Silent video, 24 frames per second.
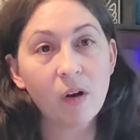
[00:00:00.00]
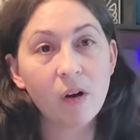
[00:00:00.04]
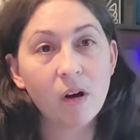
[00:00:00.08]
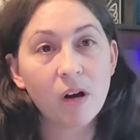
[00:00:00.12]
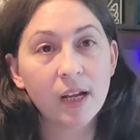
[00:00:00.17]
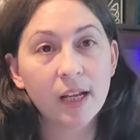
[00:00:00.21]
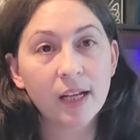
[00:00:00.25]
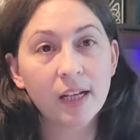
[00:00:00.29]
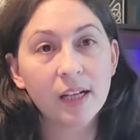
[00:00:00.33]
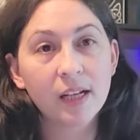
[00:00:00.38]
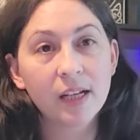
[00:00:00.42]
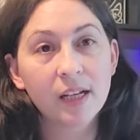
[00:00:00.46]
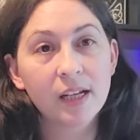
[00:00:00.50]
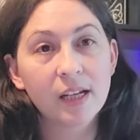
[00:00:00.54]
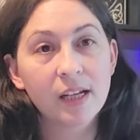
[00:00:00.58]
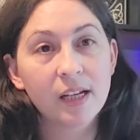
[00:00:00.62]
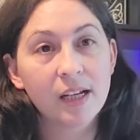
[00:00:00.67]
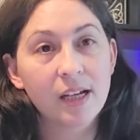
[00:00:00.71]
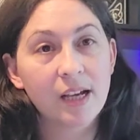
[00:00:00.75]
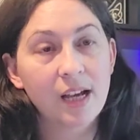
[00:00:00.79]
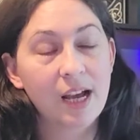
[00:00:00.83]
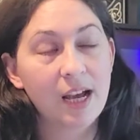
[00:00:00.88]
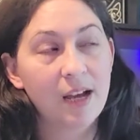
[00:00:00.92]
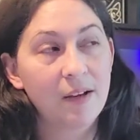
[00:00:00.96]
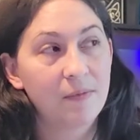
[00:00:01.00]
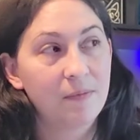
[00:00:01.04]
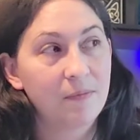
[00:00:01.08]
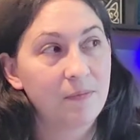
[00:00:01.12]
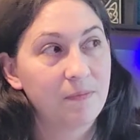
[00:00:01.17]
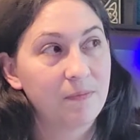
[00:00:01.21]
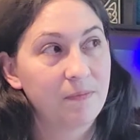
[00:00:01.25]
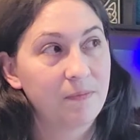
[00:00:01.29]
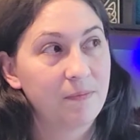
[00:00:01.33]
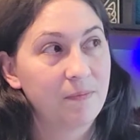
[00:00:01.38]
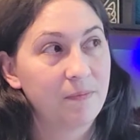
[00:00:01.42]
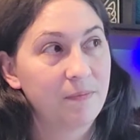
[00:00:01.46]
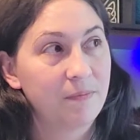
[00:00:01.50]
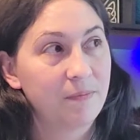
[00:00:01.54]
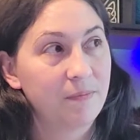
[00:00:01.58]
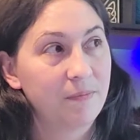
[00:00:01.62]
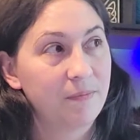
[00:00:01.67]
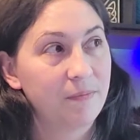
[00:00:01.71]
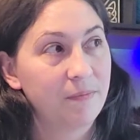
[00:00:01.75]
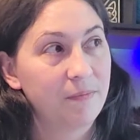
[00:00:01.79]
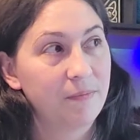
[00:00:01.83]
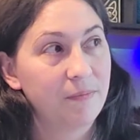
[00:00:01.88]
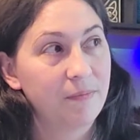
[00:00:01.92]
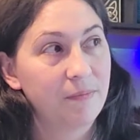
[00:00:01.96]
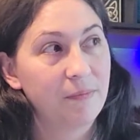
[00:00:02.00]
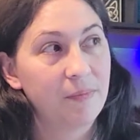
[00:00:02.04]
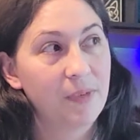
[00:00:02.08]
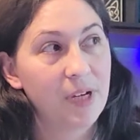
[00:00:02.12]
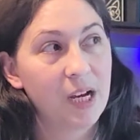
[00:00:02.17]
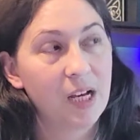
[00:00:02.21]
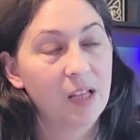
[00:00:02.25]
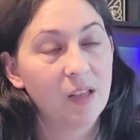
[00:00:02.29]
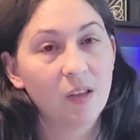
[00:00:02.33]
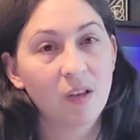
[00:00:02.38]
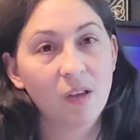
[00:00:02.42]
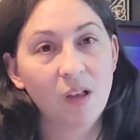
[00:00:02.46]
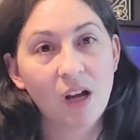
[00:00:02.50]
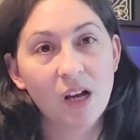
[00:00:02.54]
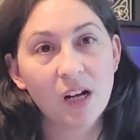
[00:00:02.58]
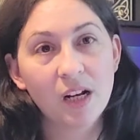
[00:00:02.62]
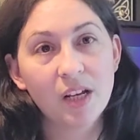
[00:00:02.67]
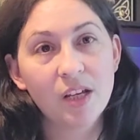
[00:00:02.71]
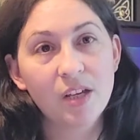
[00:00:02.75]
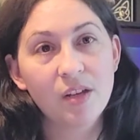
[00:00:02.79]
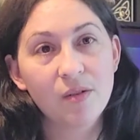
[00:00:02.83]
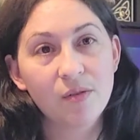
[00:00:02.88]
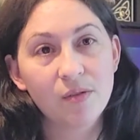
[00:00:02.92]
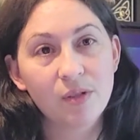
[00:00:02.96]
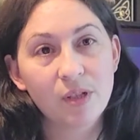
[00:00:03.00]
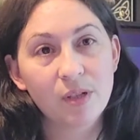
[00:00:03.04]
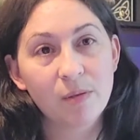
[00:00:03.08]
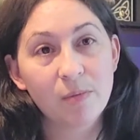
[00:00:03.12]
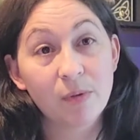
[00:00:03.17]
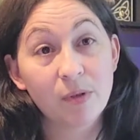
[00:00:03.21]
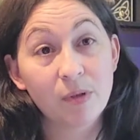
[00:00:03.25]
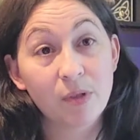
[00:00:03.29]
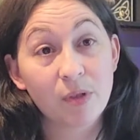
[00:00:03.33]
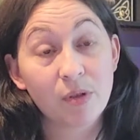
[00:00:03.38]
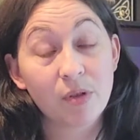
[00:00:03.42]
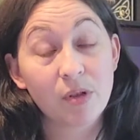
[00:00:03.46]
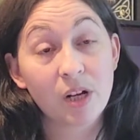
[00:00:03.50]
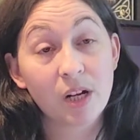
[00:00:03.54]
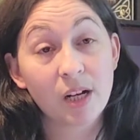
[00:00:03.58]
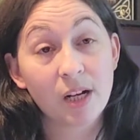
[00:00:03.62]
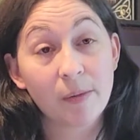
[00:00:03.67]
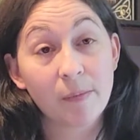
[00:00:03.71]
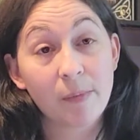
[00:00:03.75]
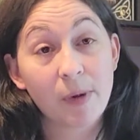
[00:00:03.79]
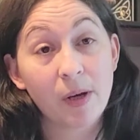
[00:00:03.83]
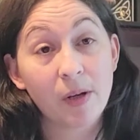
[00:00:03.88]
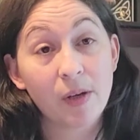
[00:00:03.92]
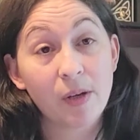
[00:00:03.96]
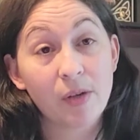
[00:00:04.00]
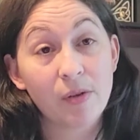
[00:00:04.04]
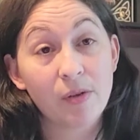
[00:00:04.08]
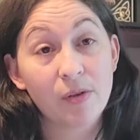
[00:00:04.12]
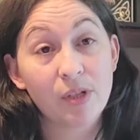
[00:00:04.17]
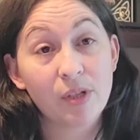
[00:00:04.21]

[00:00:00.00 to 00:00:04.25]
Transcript: on, a lot of YouTubers are talking about